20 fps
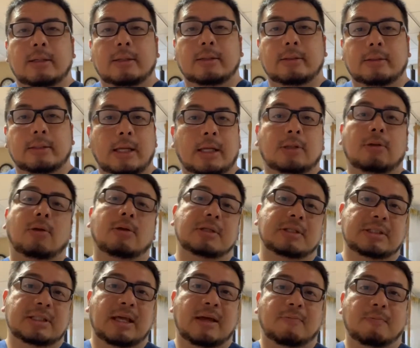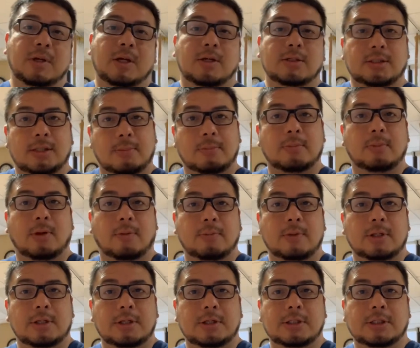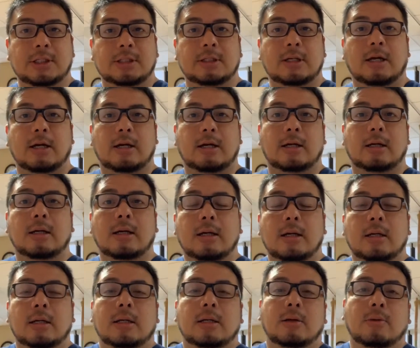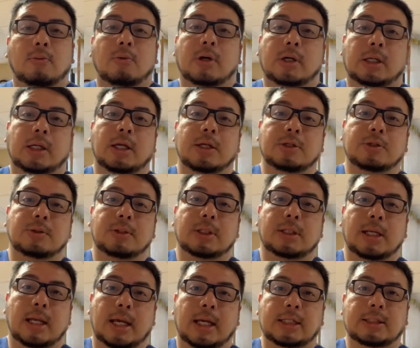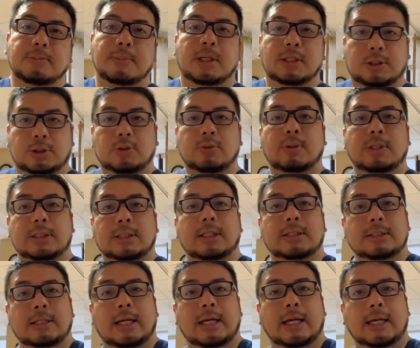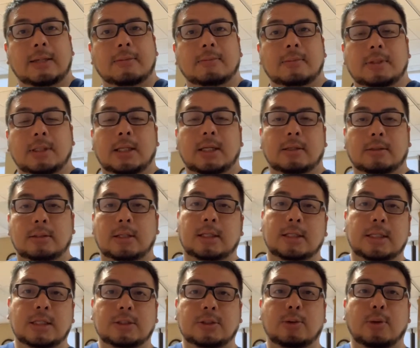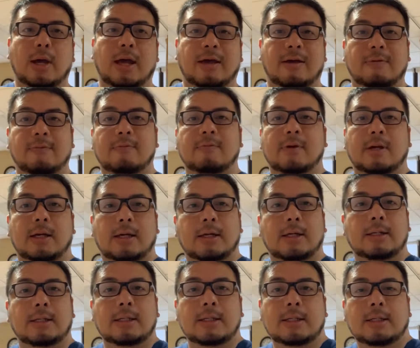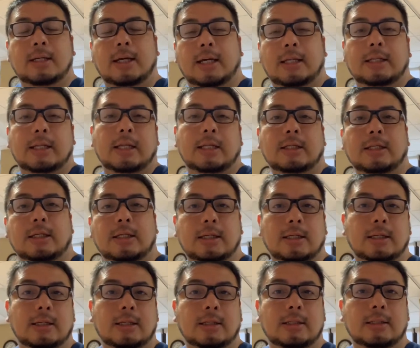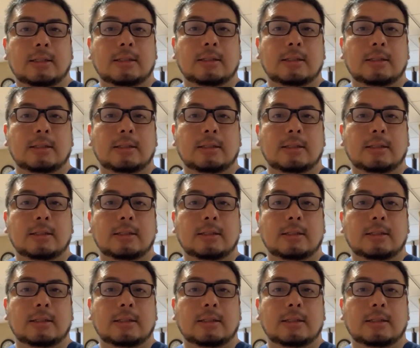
Not all the staff, because some of the nurses are working during nights, but during the time, at least you have an idea